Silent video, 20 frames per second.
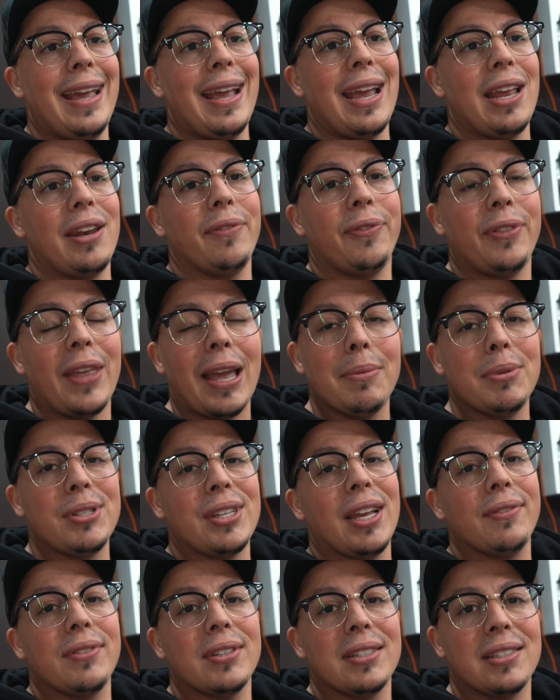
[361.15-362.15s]
And if that
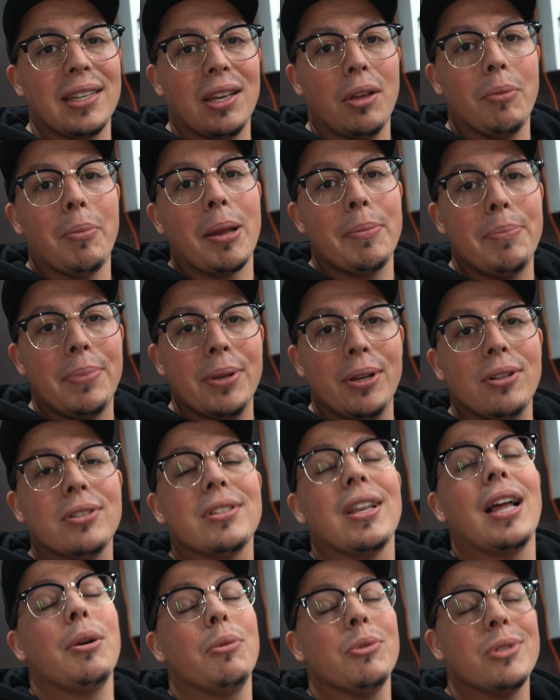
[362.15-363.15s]
means I have to sell my
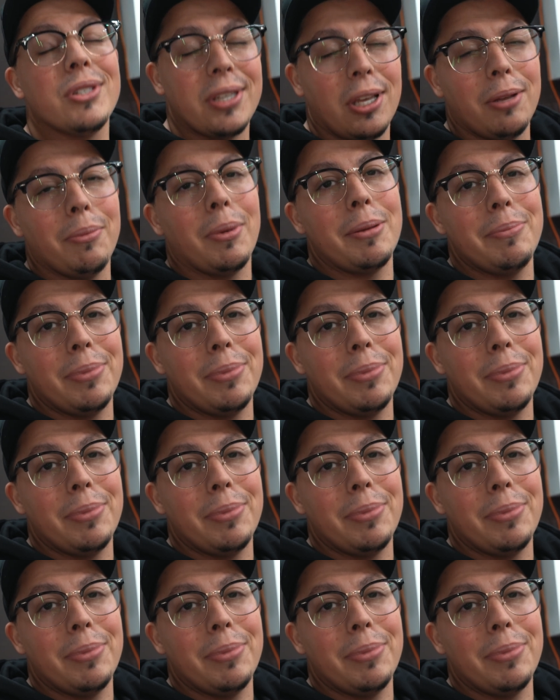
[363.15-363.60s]
bills, I will sell my